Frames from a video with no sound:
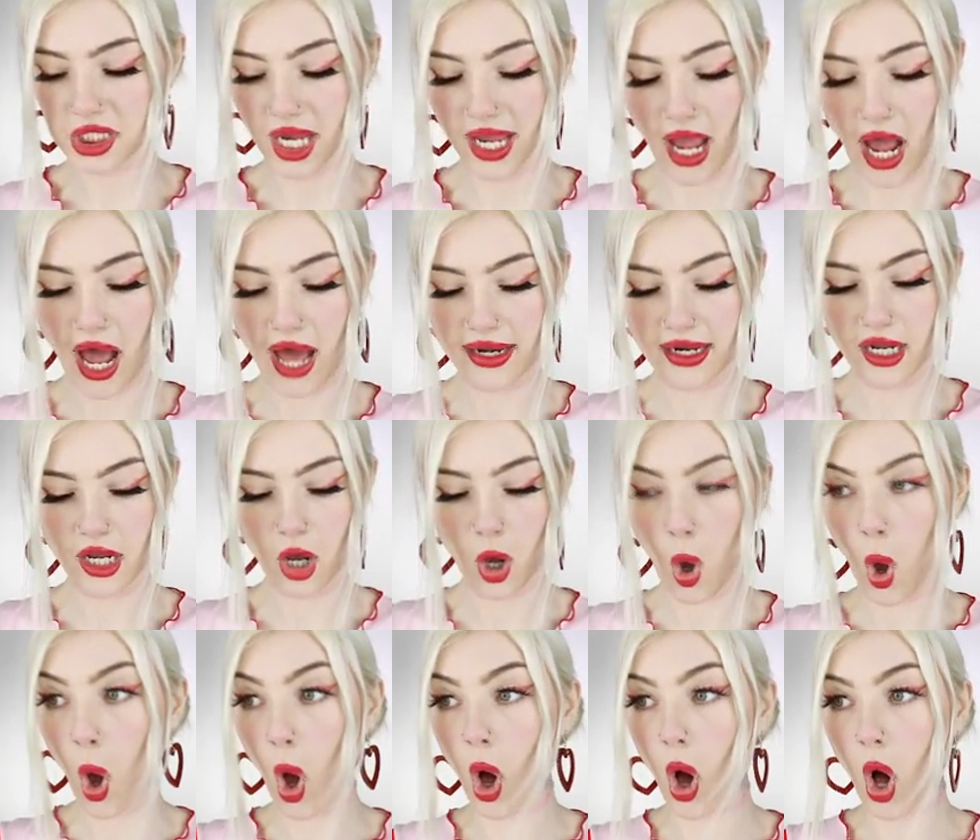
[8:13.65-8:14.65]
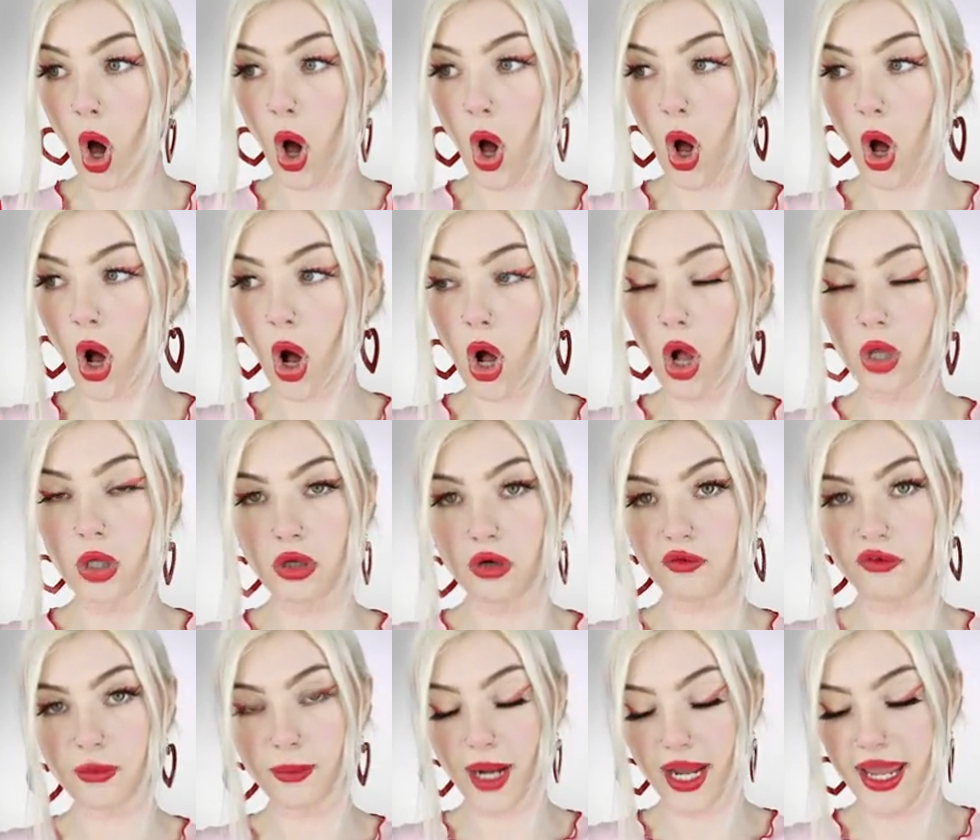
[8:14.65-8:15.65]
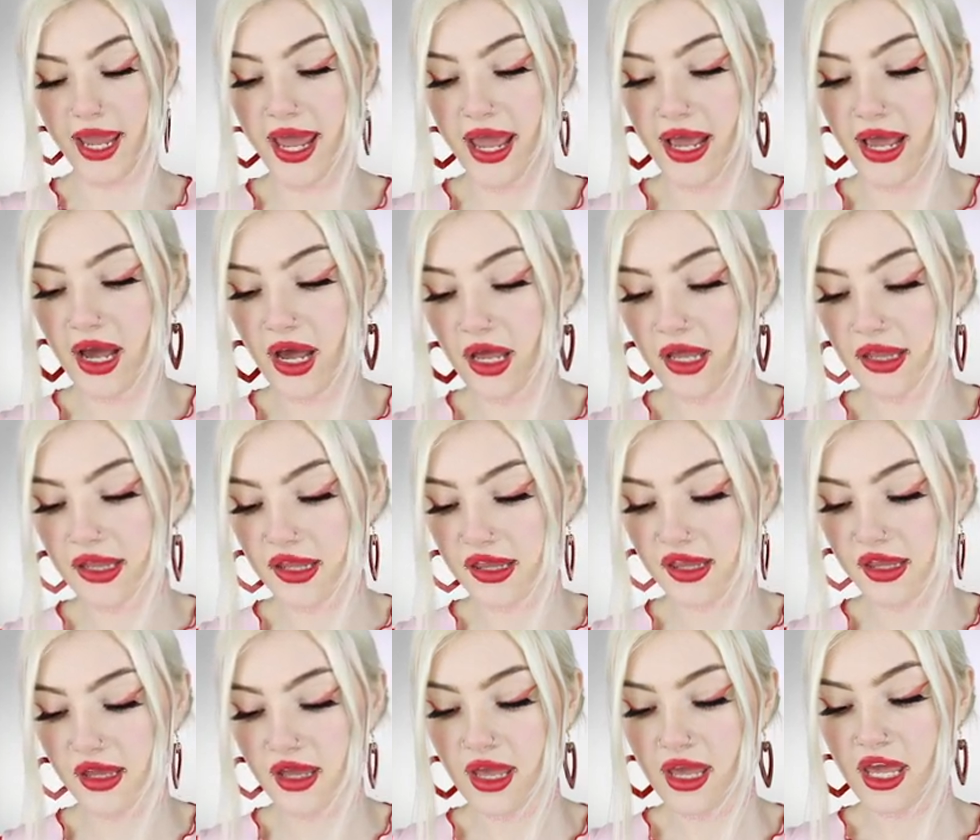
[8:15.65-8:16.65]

I had it all over my hands.